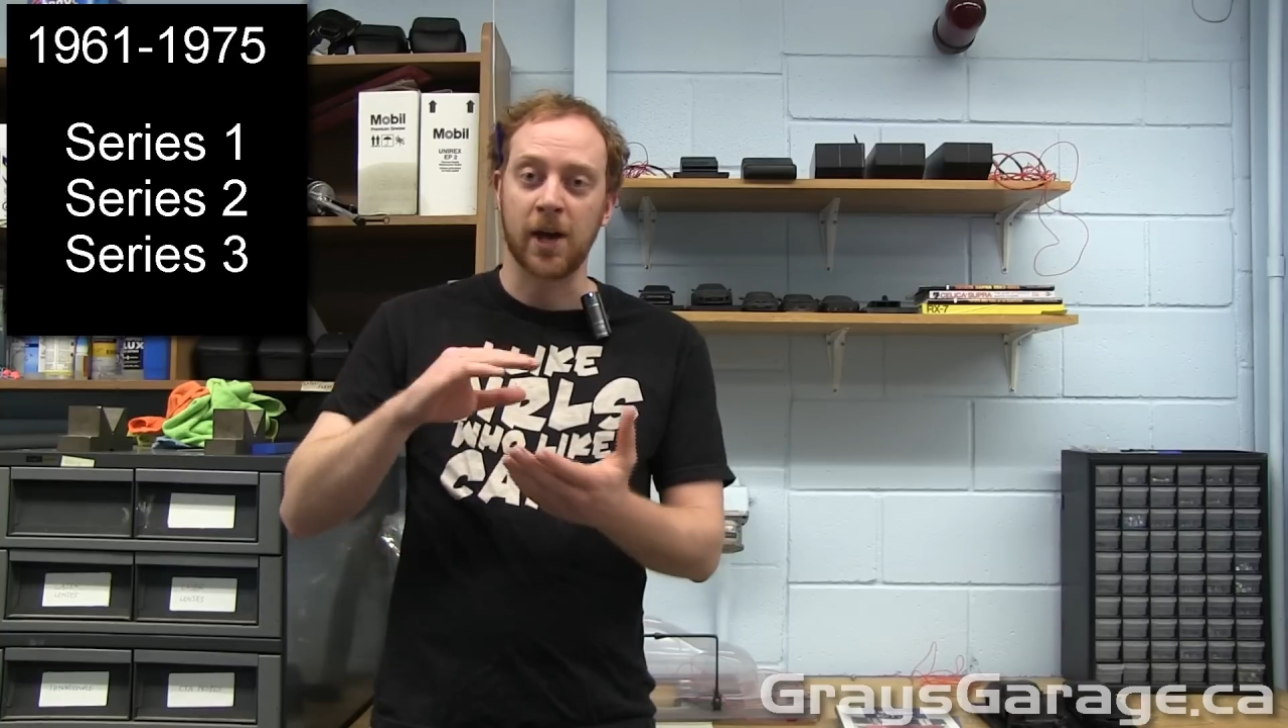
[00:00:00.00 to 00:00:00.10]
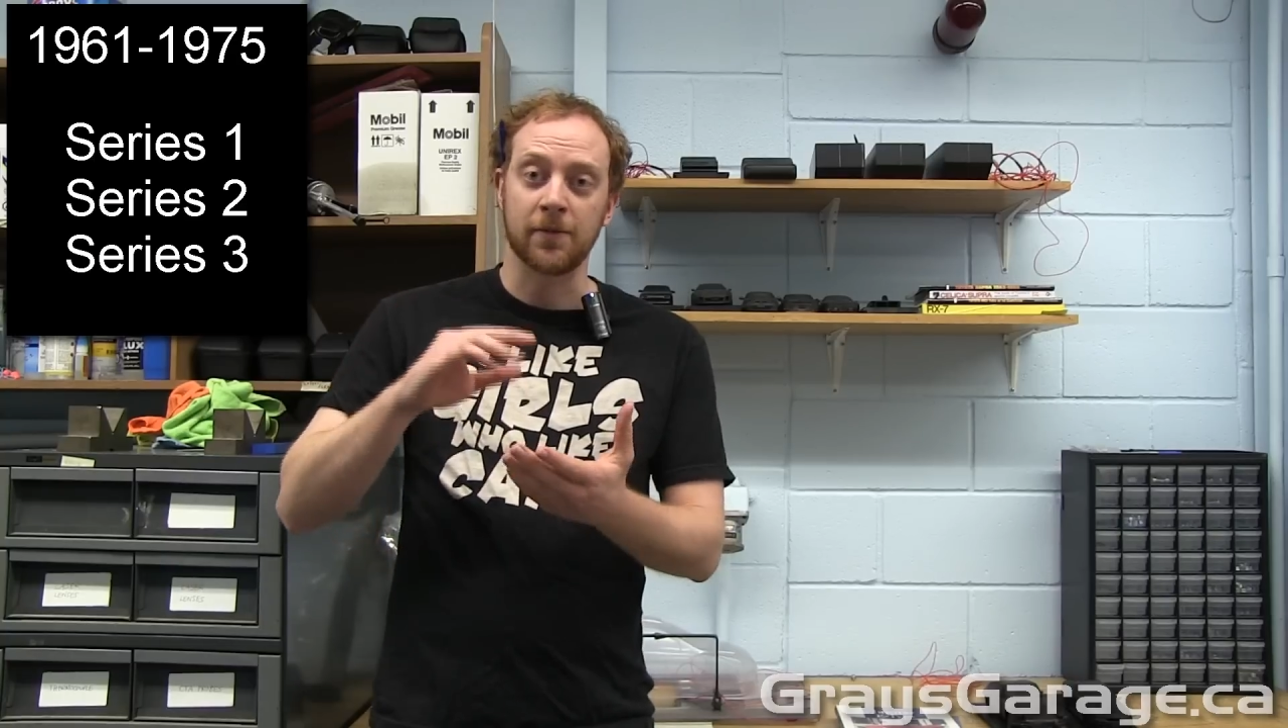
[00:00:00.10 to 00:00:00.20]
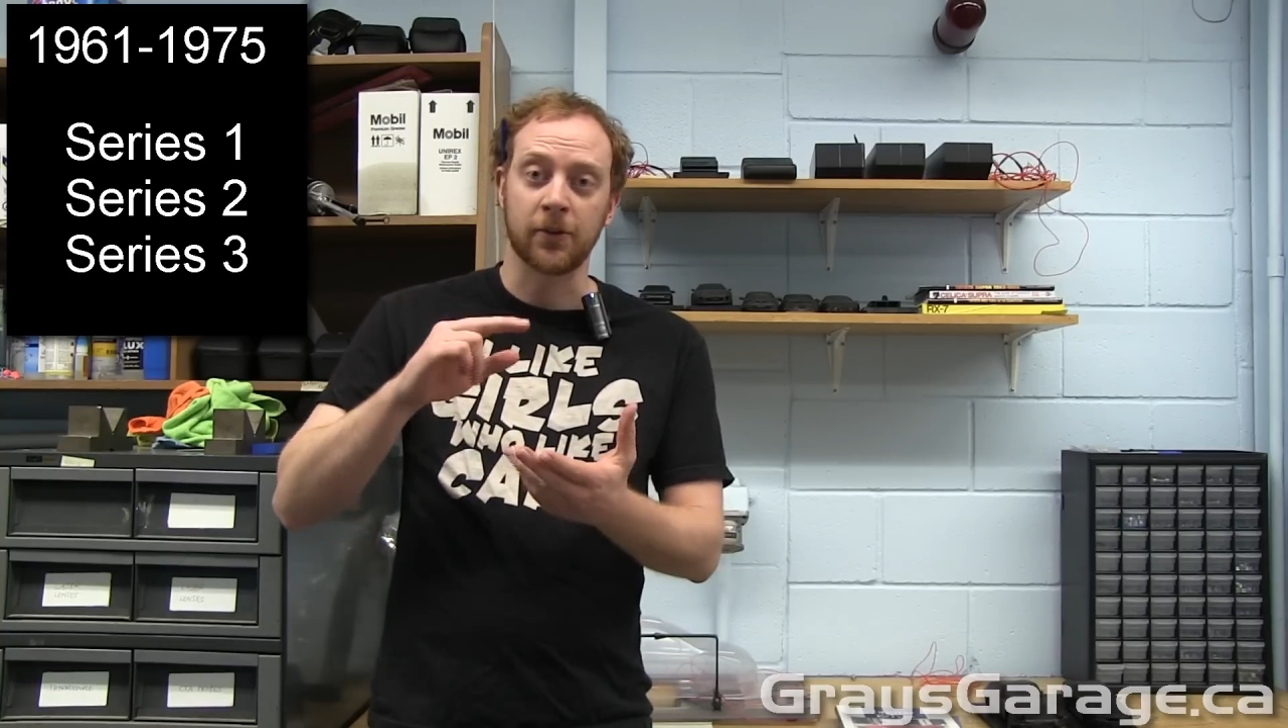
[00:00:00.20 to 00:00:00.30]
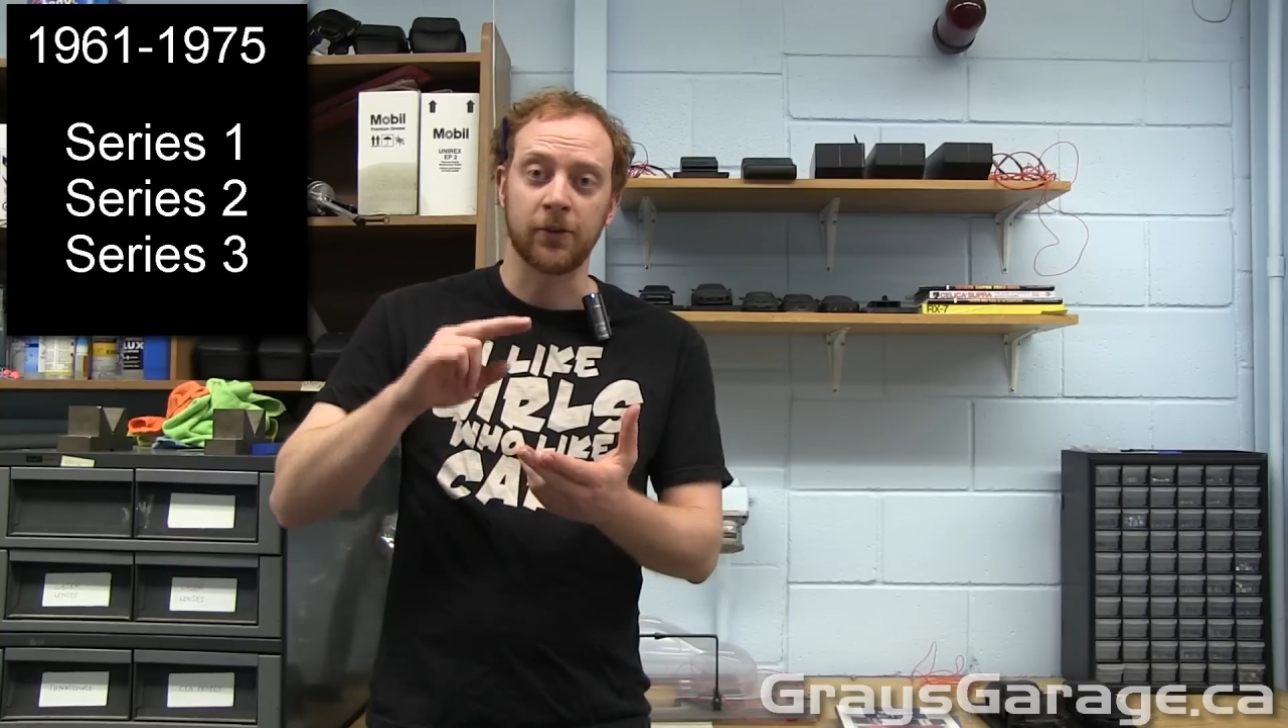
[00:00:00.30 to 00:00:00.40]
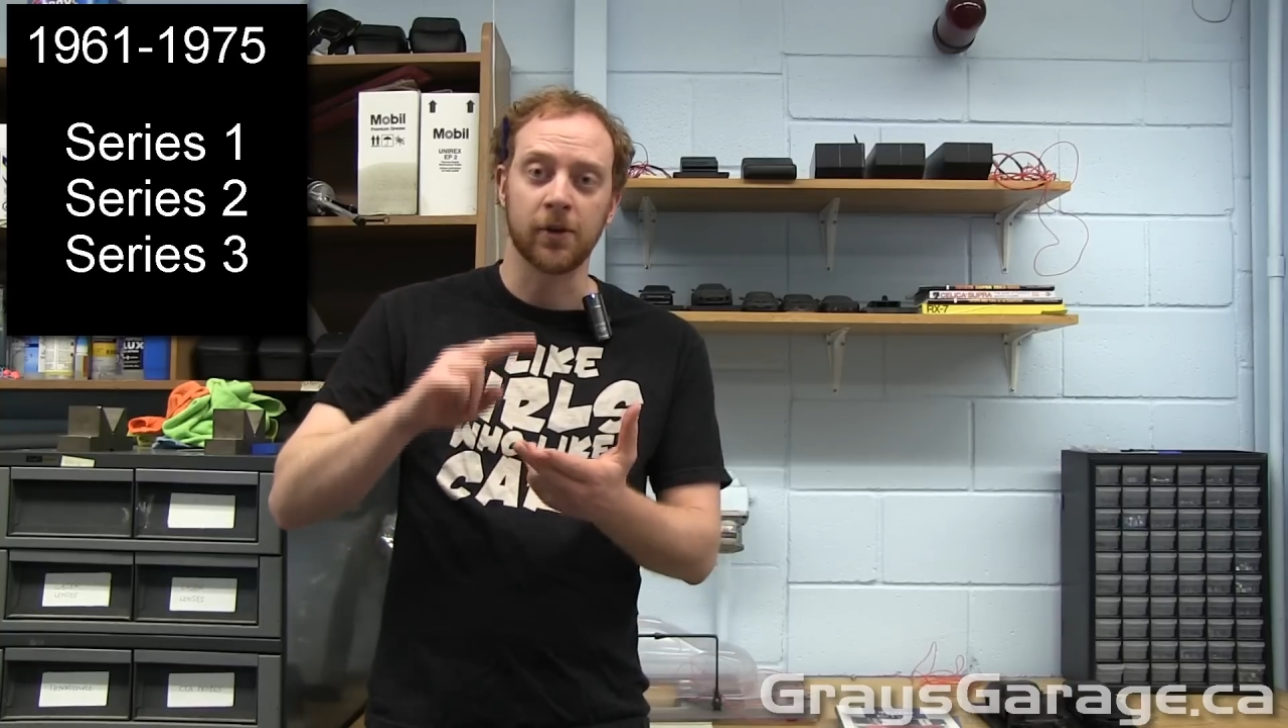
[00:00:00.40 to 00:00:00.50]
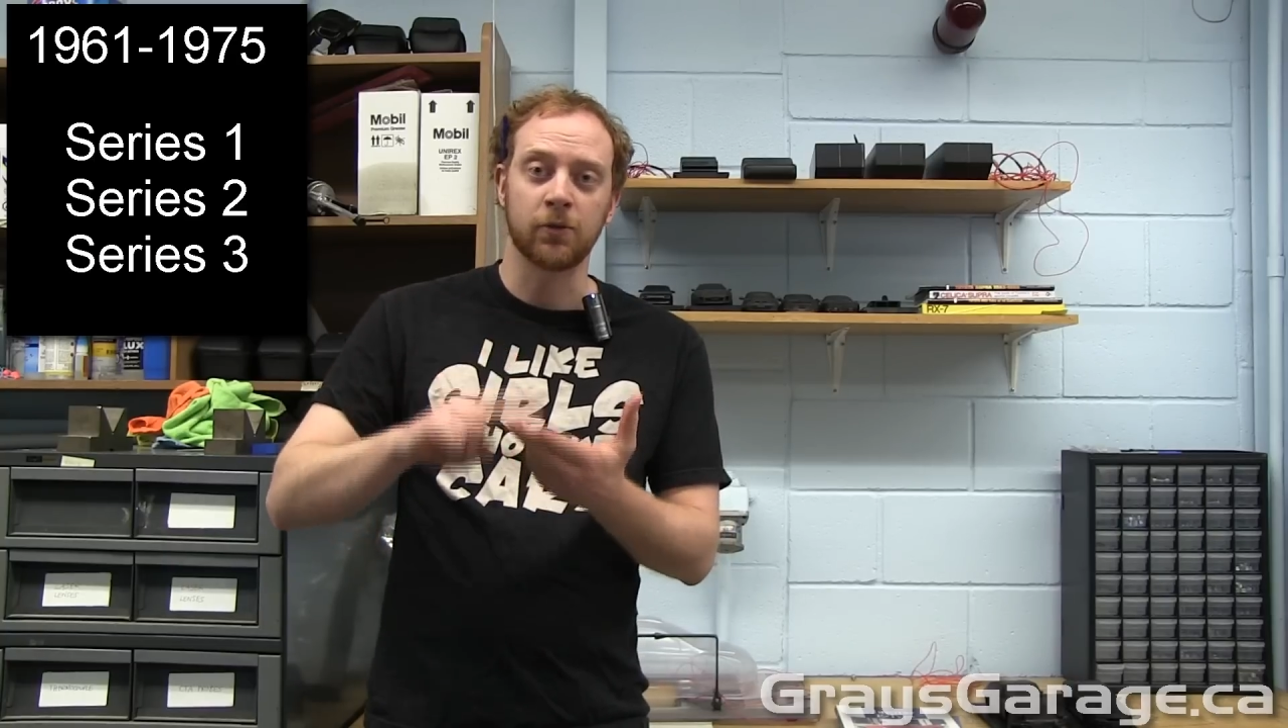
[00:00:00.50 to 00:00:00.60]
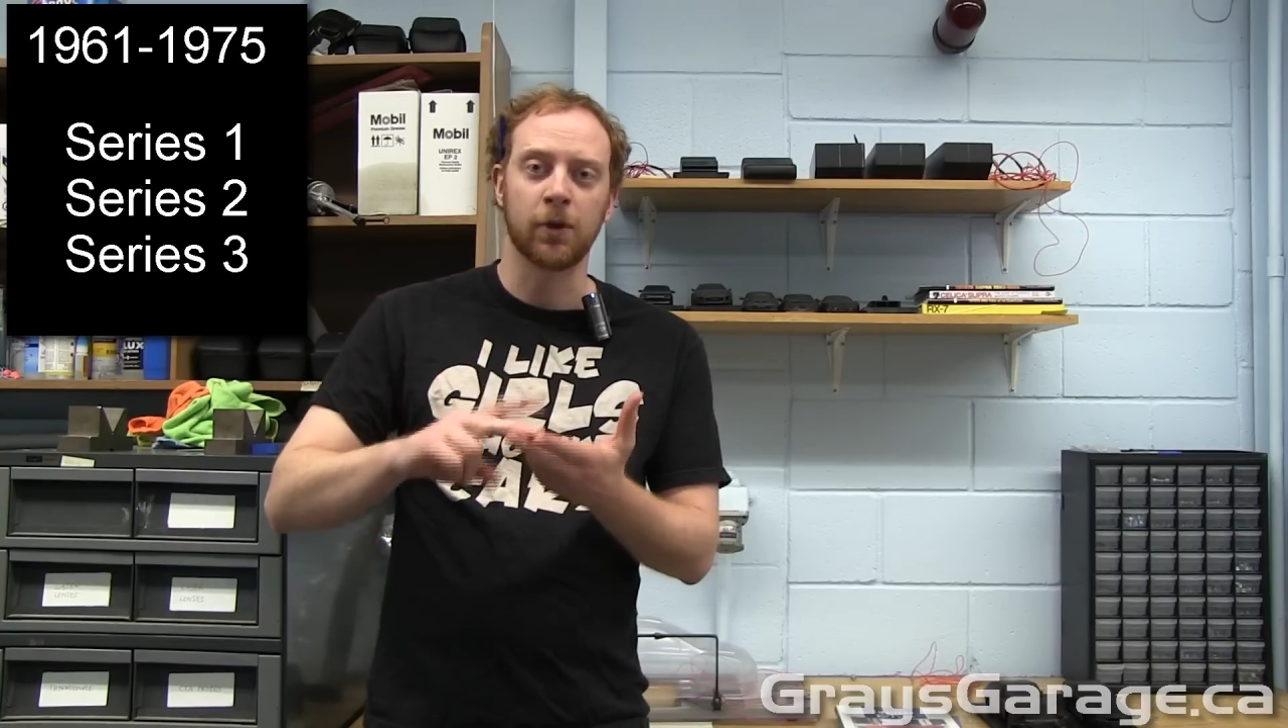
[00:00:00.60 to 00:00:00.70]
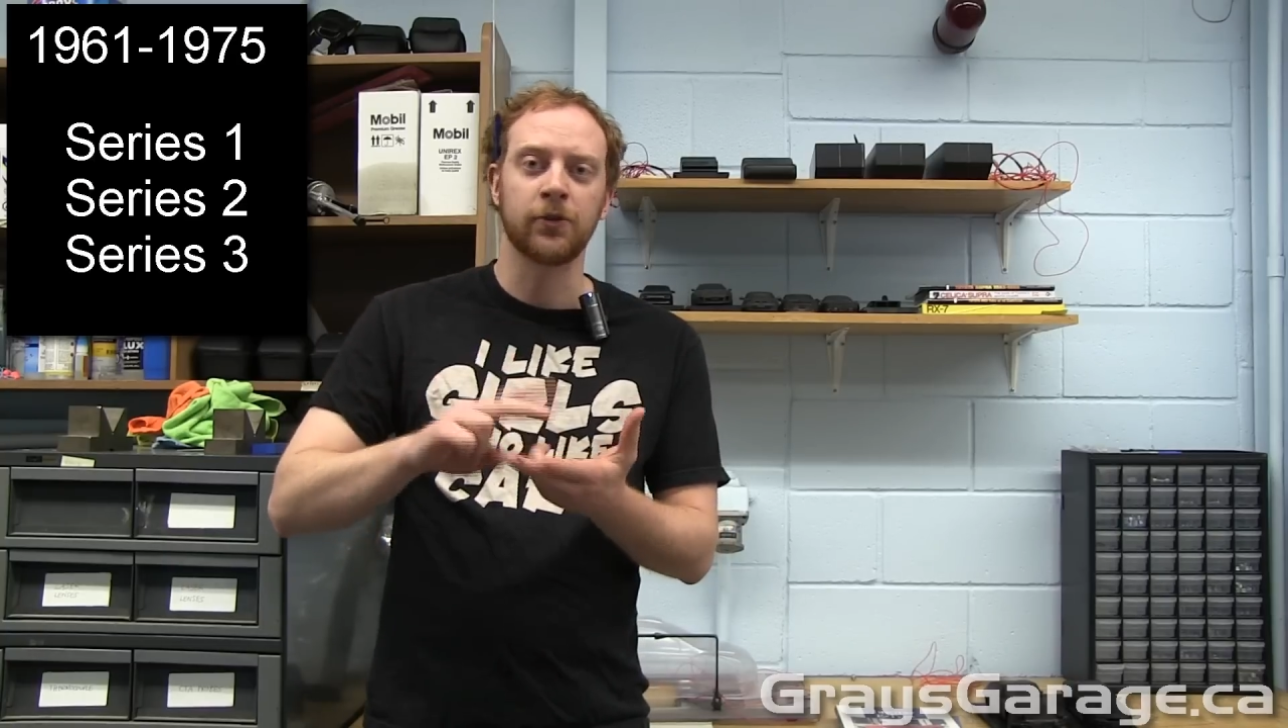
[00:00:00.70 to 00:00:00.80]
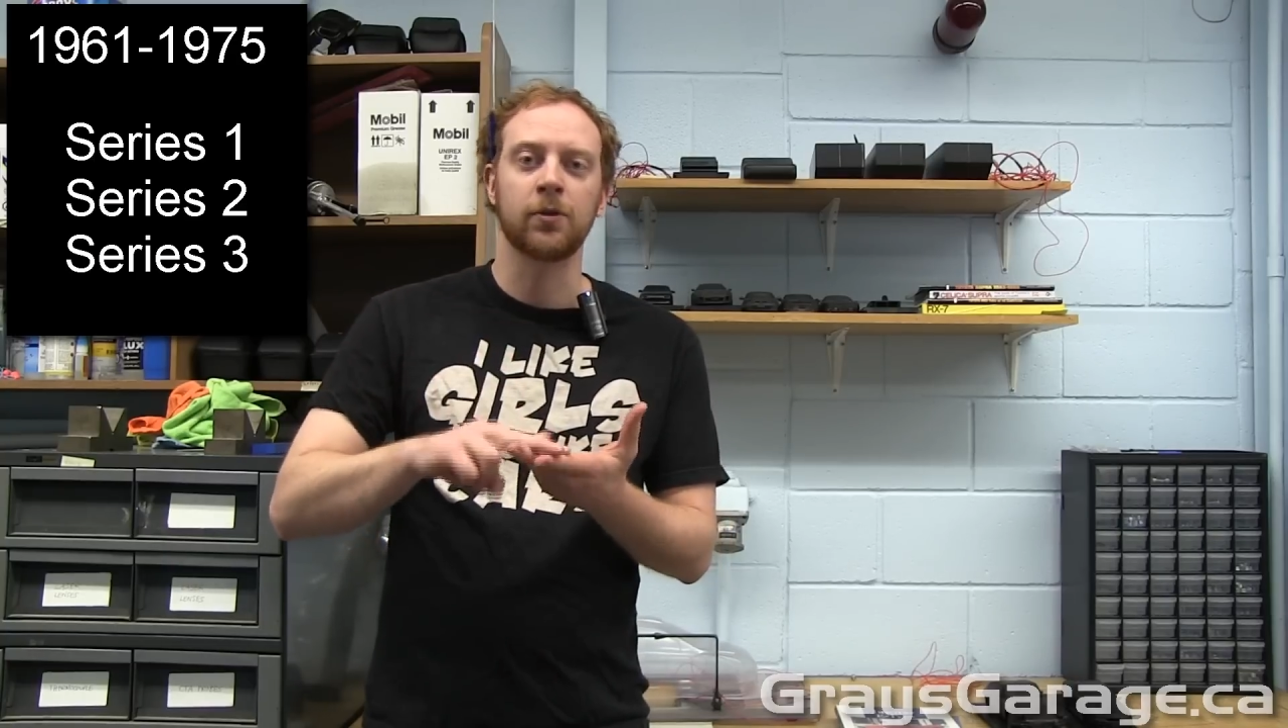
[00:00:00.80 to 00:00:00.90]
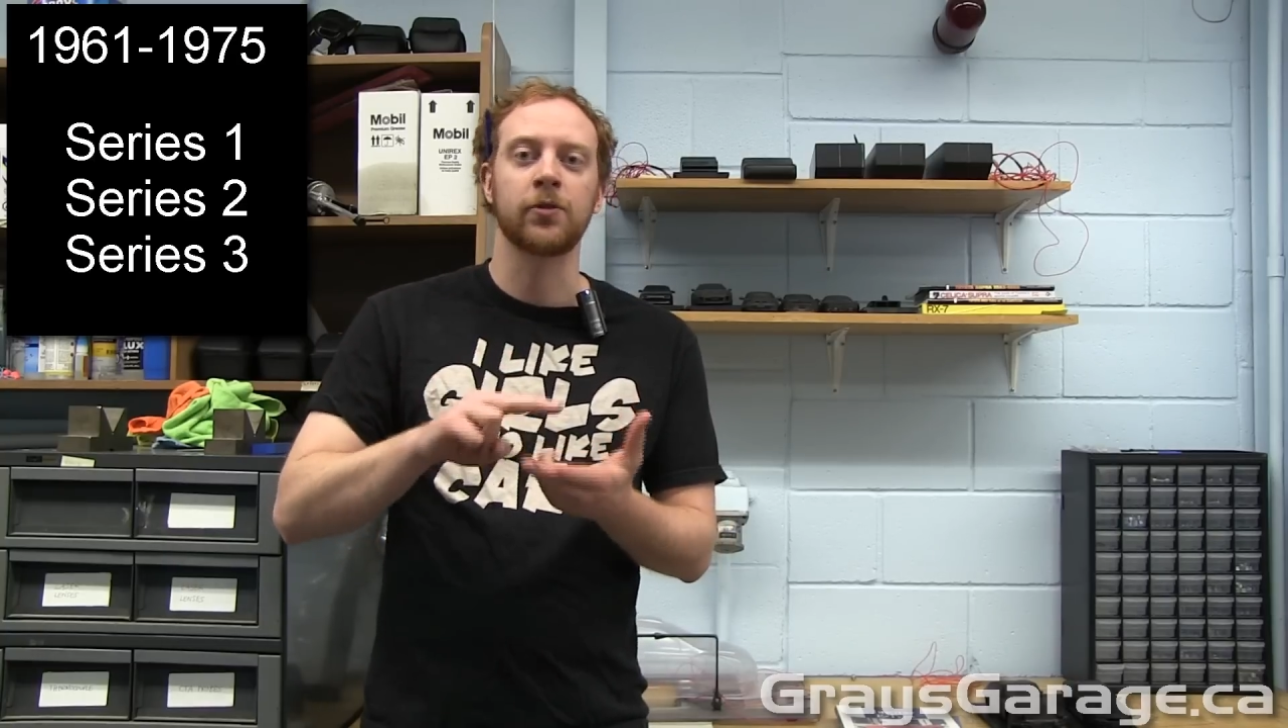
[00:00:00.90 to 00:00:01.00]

we have the series 1,